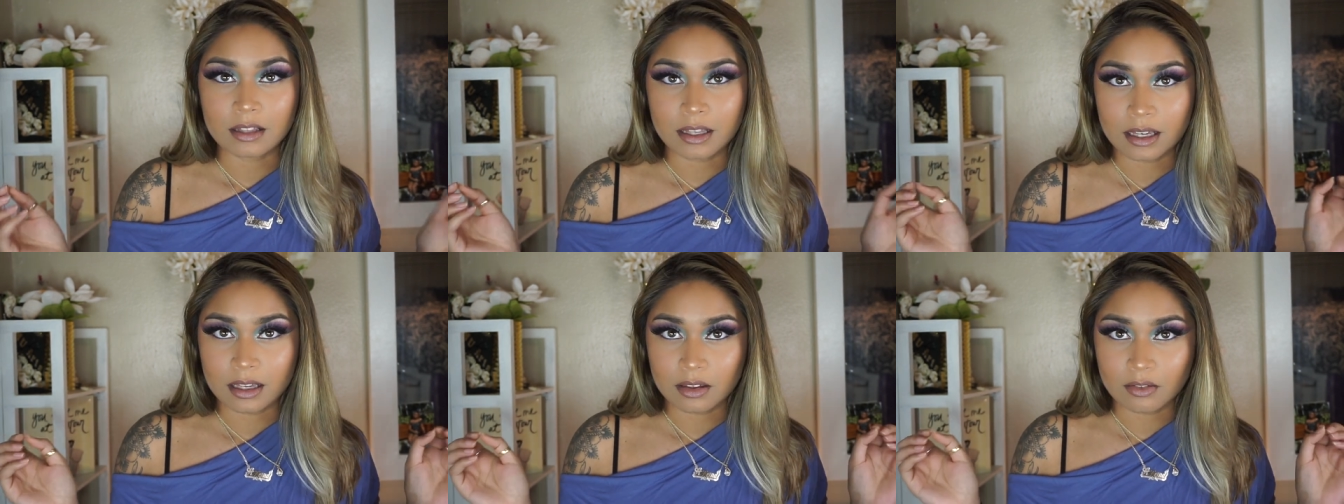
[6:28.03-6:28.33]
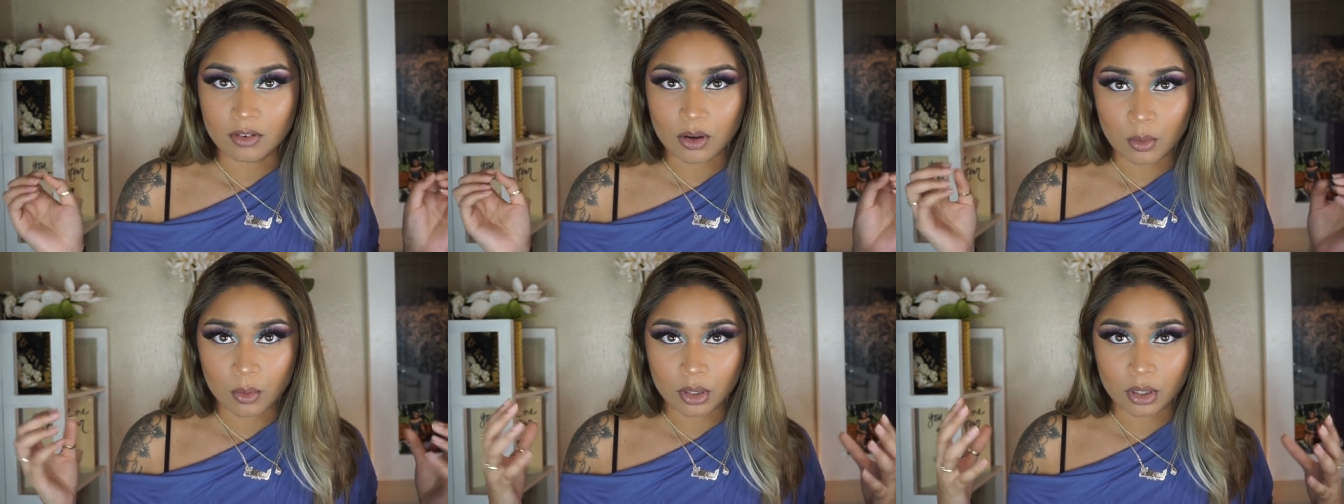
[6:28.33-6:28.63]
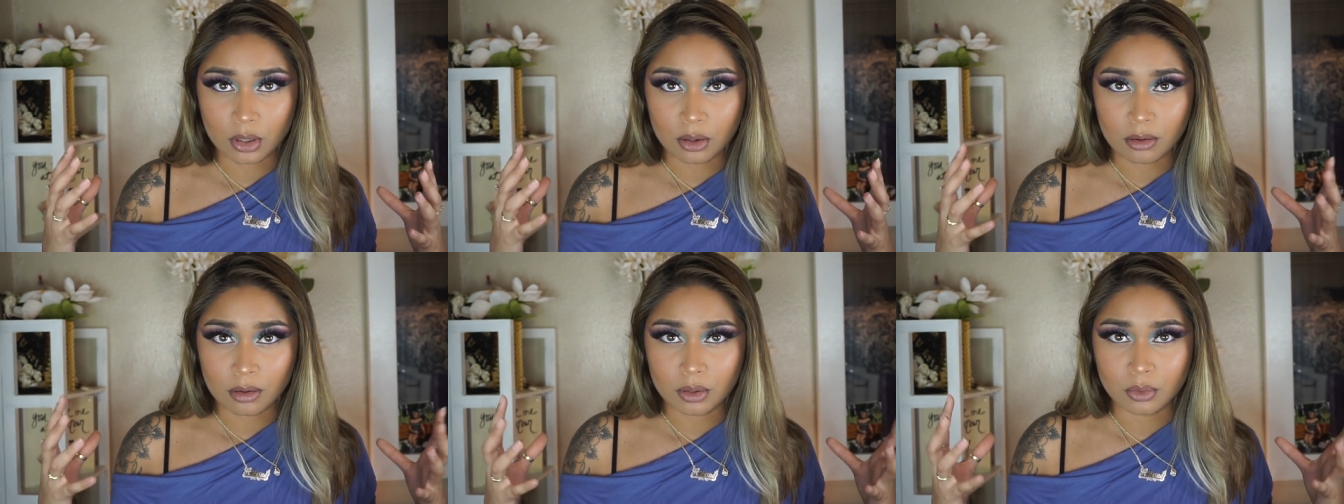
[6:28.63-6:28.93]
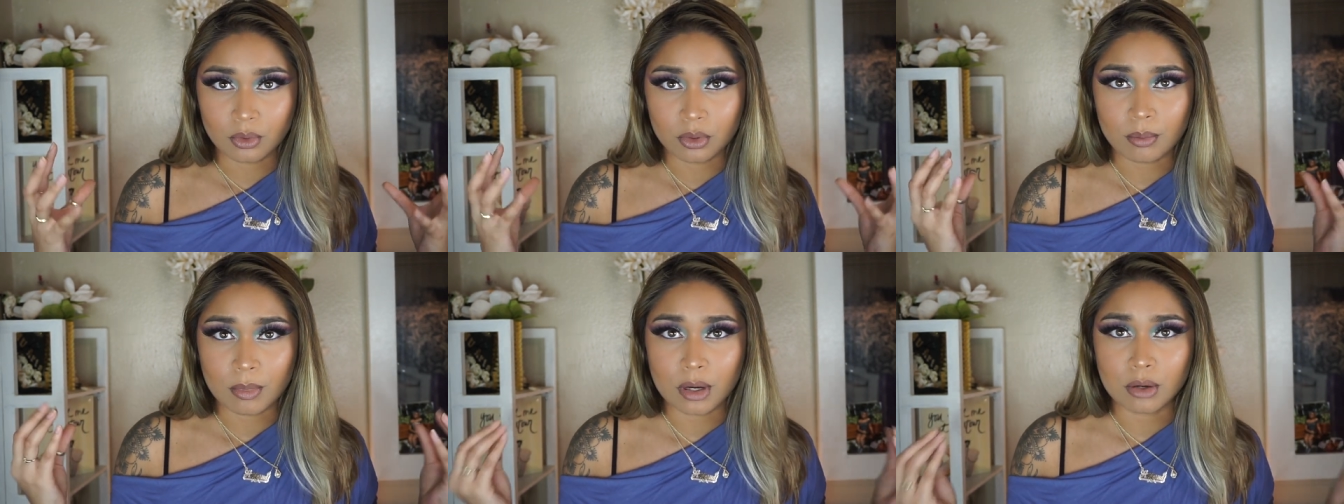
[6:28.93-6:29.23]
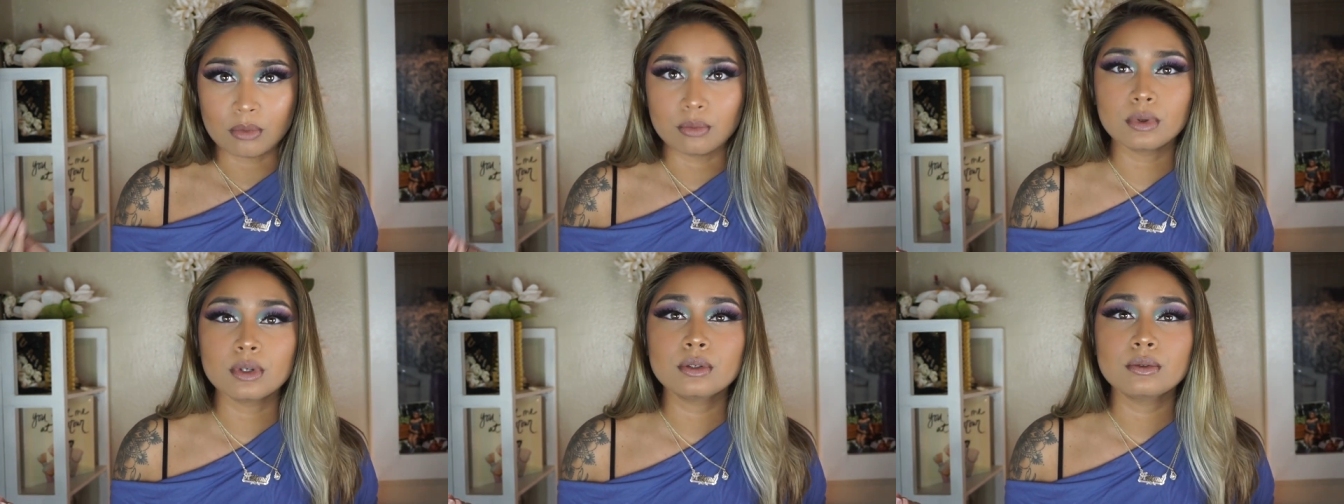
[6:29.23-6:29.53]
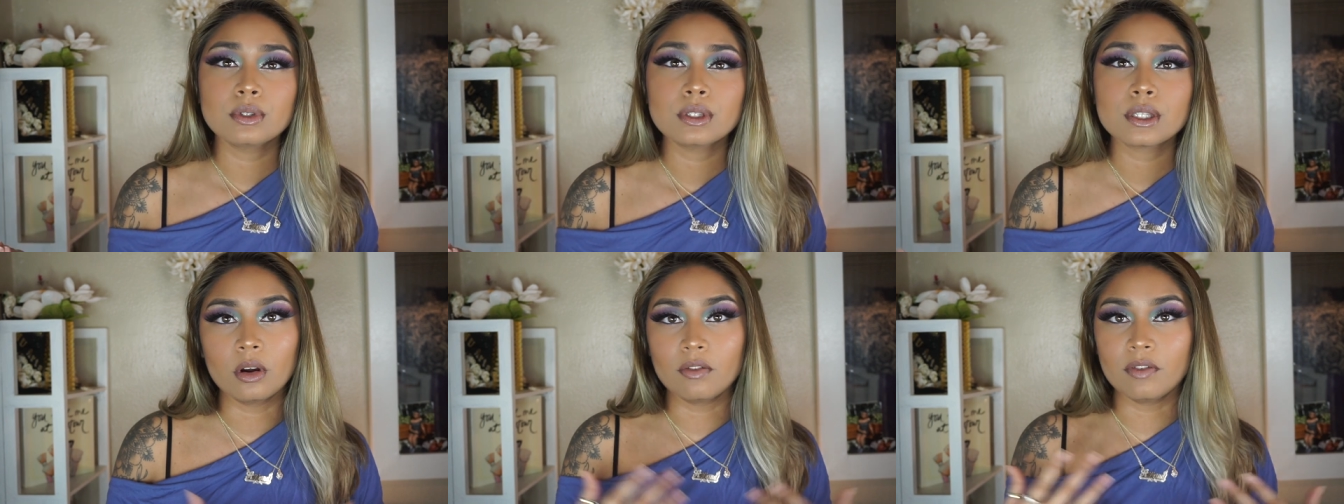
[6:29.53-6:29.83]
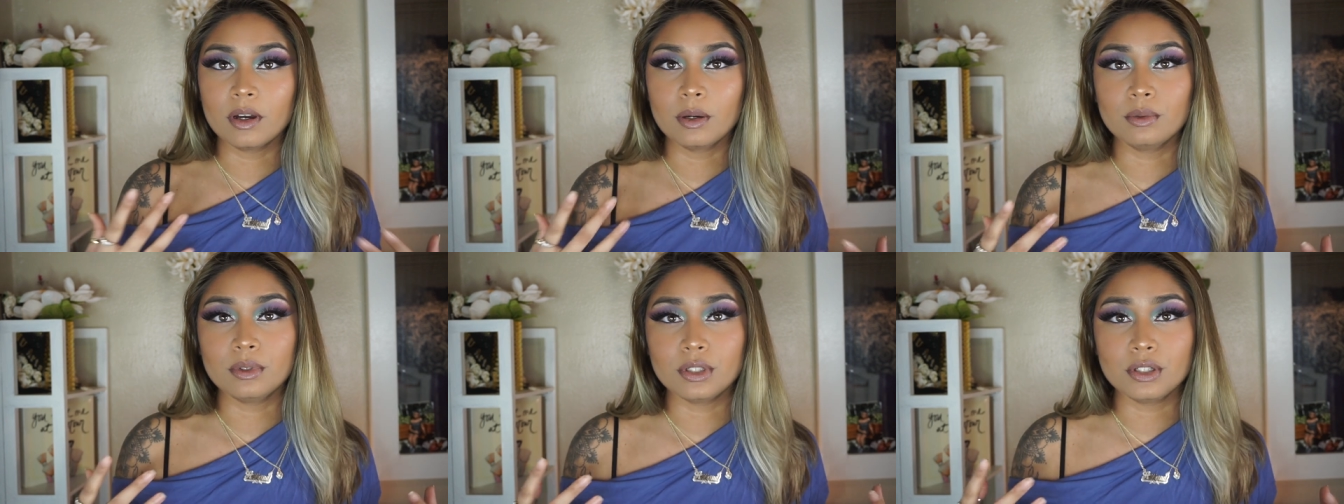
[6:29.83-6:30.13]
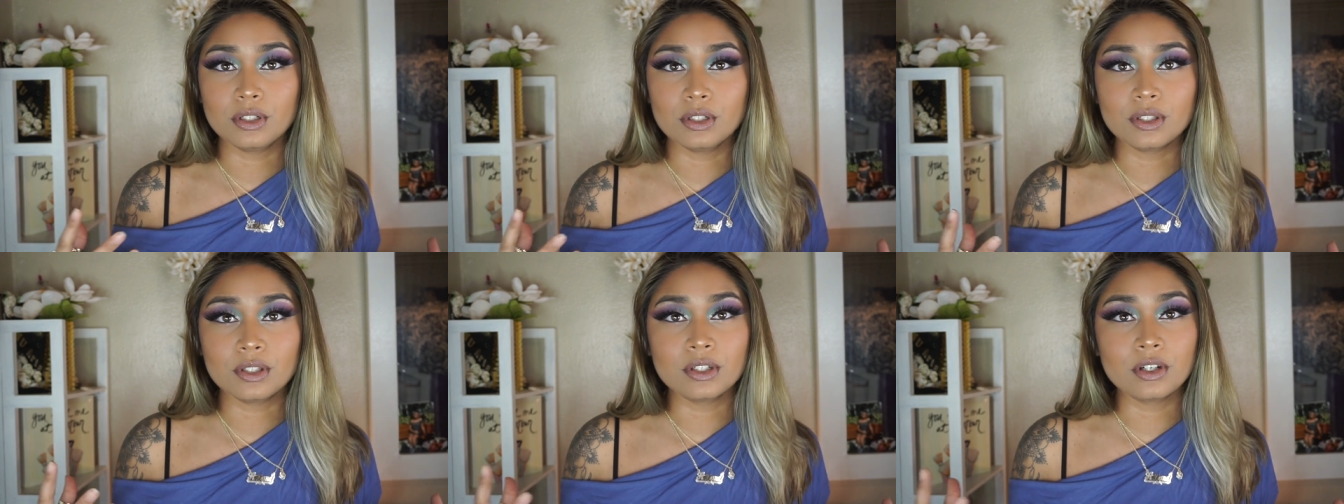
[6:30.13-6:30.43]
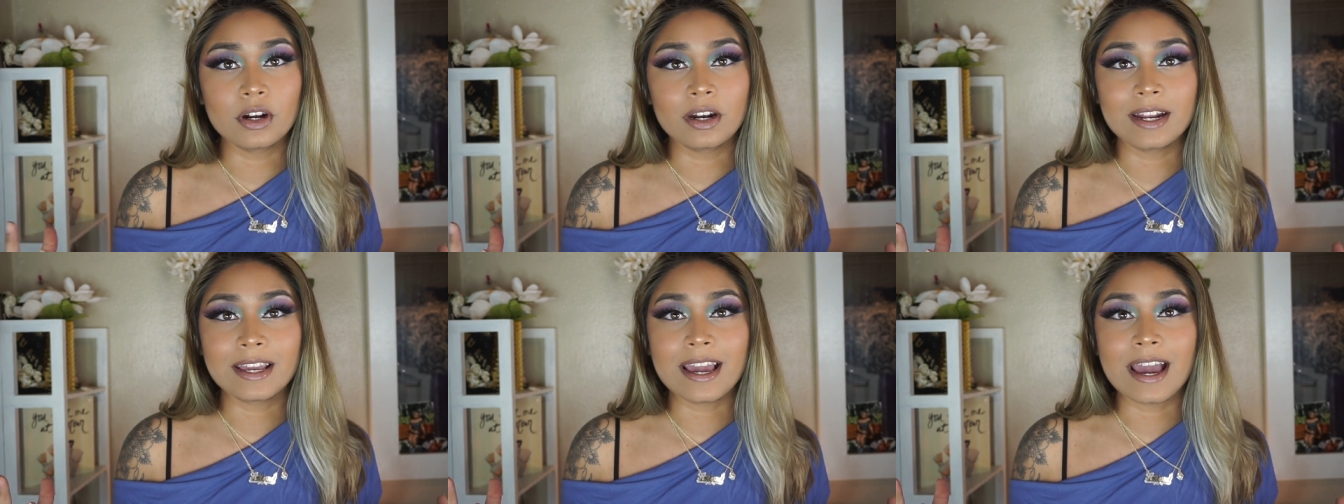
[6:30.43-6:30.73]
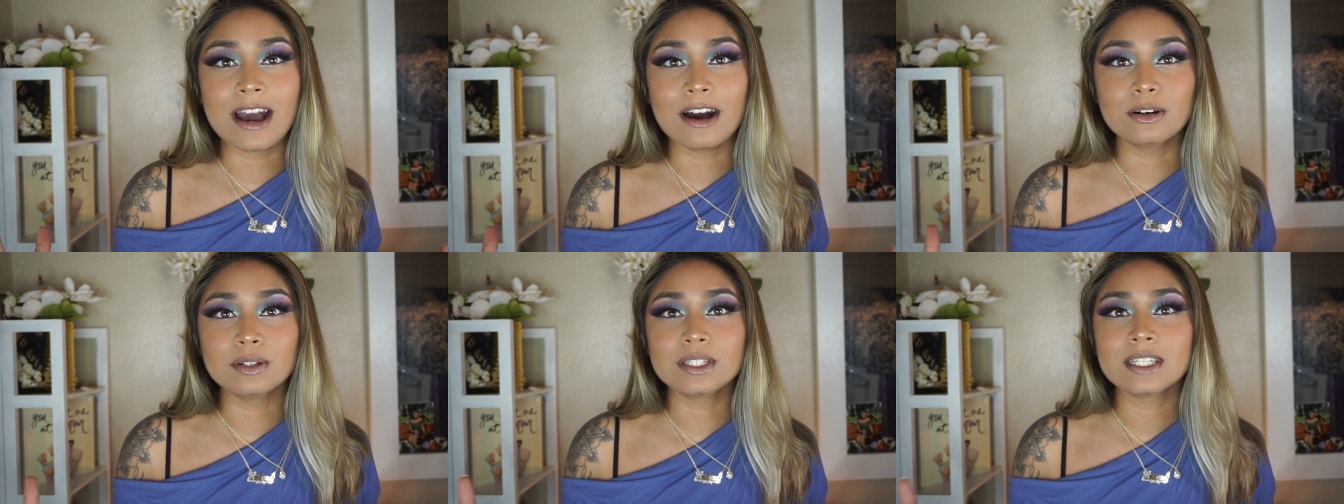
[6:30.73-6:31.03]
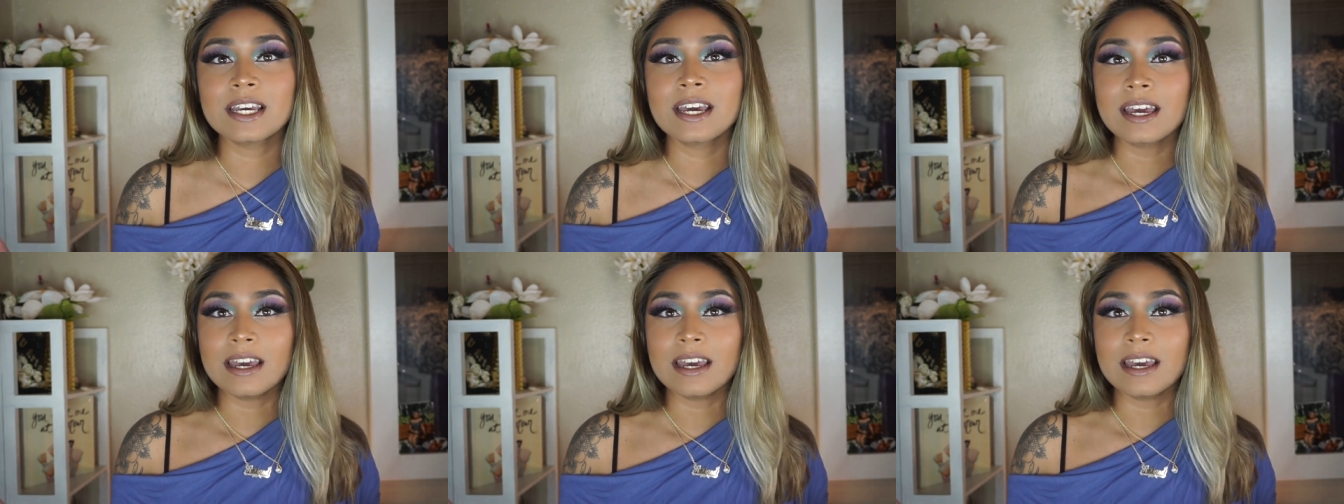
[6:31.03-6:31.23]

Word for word: like if I want to go in with my roots, or if I was just starting out